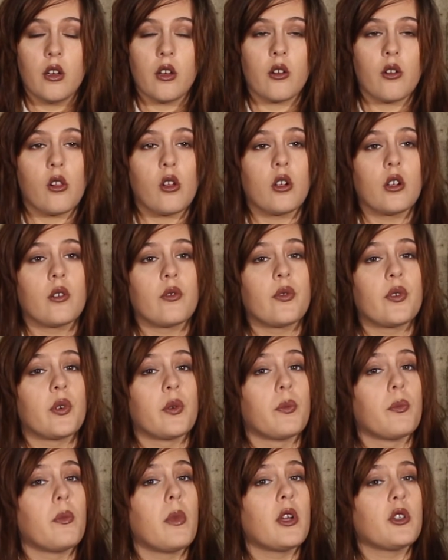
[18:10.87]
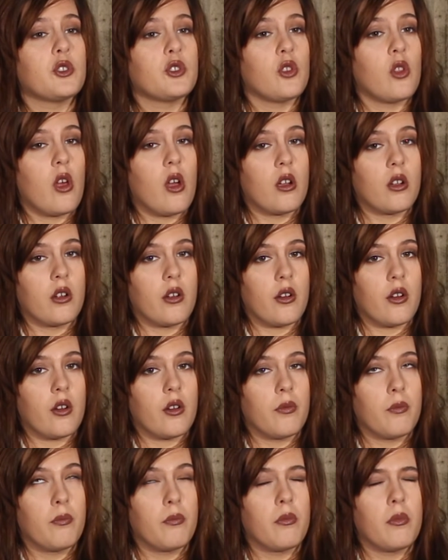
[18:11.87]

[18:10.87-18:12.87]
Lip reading: it'll hurt for much longer,